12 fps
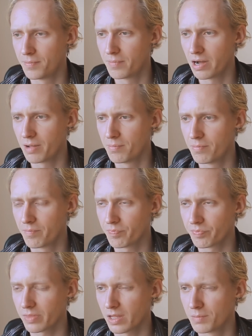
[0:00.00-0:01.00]
I'm
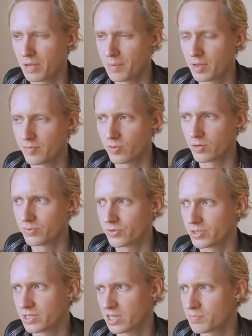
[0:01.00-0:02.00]
aiming
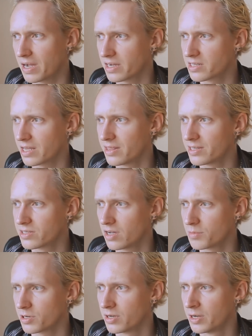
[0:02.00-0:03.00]
for six packs again this
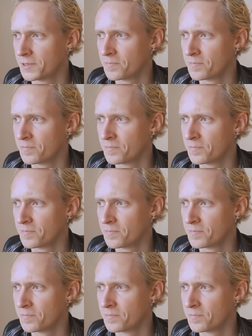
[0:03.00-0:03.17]
summer.